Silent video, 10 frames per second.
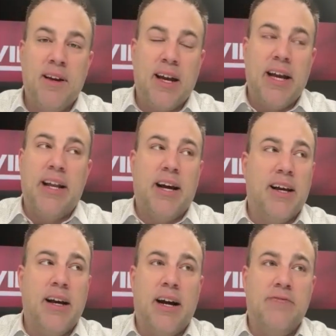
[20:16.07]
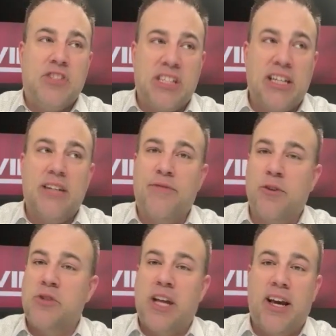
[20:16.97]
And I've seen it
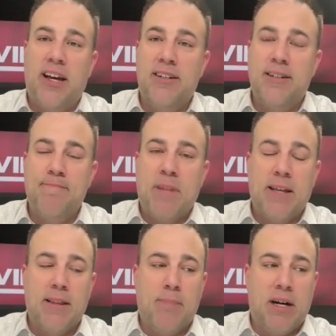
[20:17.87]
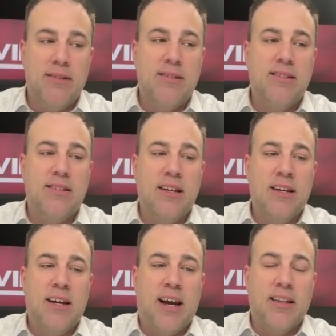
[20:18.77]
firsthand in the months
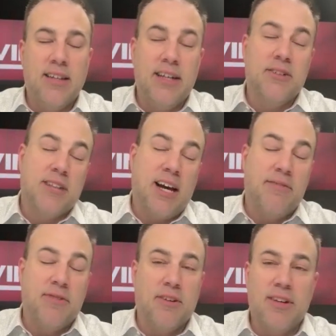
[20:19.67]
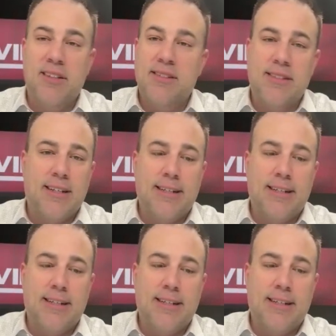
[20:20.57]
and the years after. And it's,